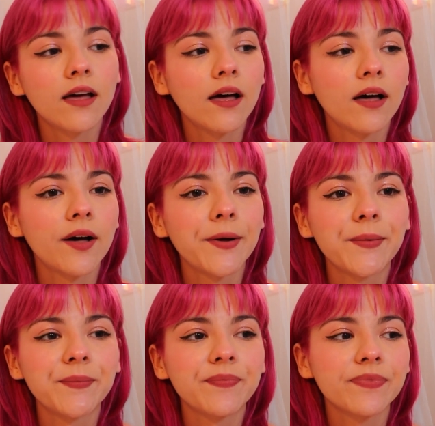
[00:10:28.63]

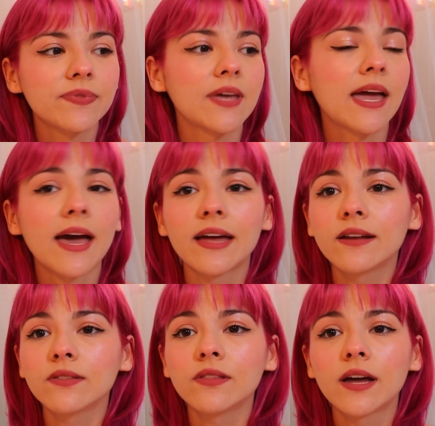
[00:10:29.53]
I
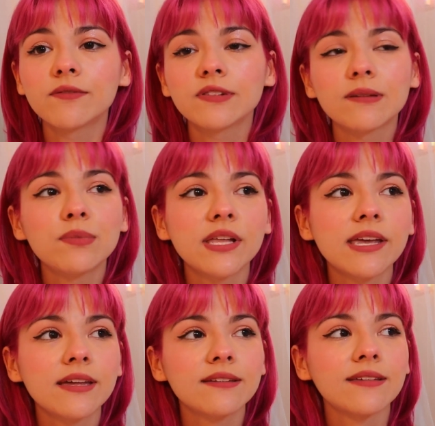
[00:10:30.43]
had a lot of
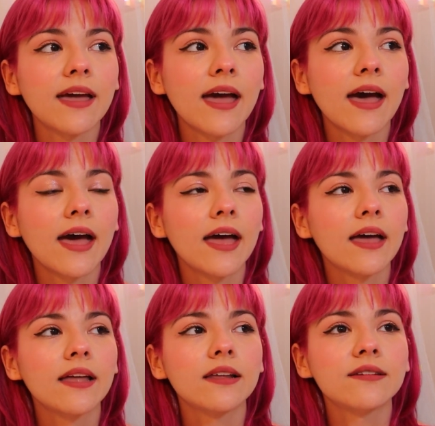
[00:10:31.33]
siblings. I
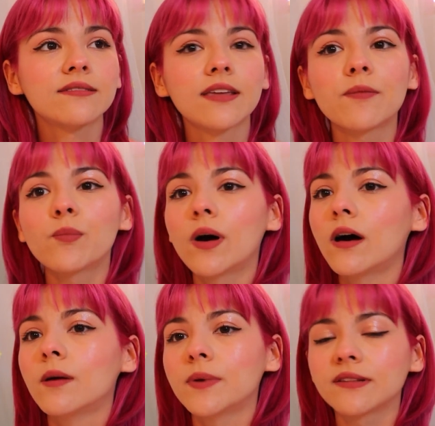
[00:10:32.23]
had a
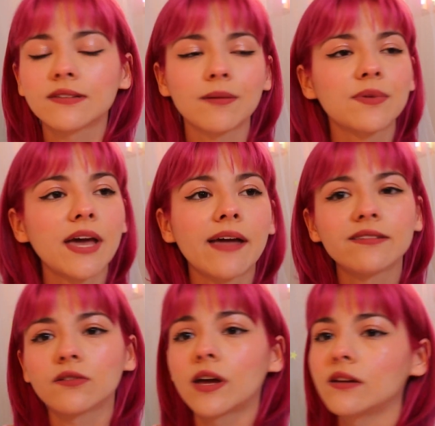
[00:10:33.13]
stepmom and a
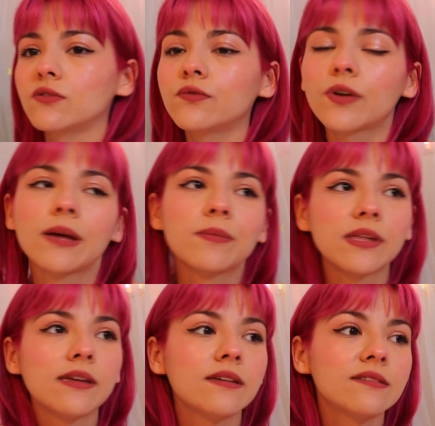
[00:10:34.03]
stepdad, so I had two
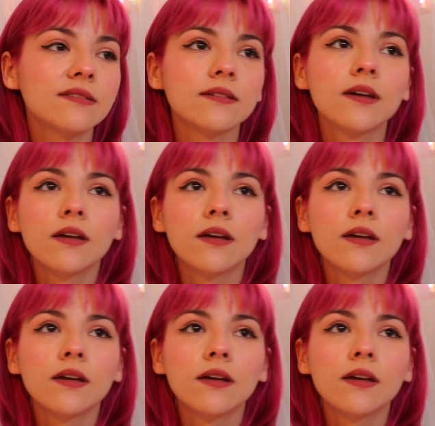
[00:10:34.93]
families.